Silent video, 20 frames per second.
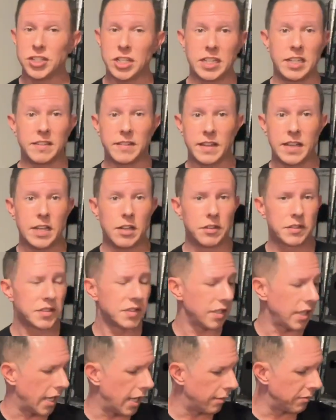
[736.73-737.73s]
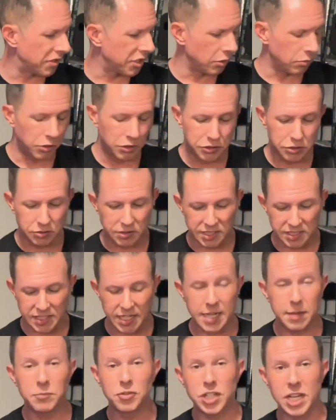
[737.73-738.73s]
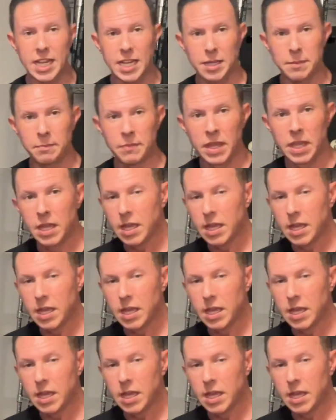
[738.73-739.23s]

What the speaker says: anything else, so we'll do the same jam.